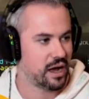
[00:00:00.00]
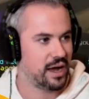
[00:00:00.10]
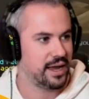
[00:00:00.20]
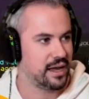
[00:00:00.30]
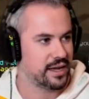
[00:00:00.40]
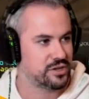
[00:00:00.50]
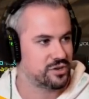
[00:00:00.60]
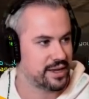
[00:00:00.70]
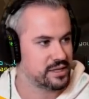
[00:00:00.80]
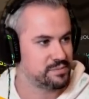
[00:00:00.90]
I like
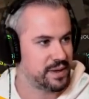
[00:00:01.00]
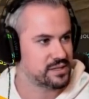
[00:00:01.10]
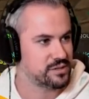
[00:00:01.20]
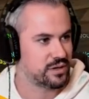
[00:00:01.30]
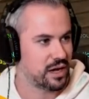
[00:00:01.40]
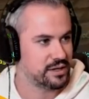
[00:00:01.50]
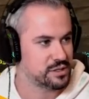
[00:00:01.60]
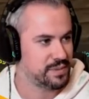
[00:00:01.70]
tracking spells to guide us